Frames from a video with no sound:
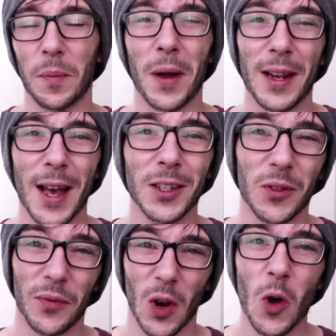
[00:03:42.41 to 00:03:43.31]
My
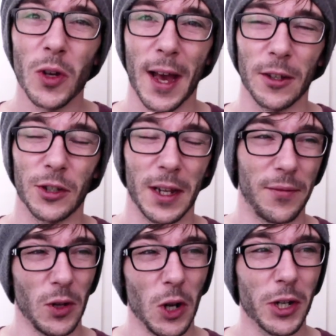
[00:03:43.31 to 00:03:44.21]
last vlog, actually,
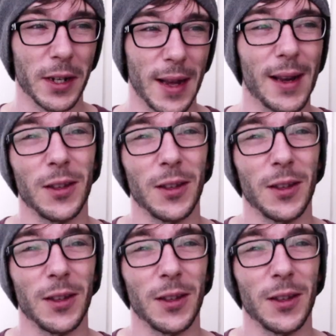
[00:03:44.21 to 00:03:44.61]
if you look at it,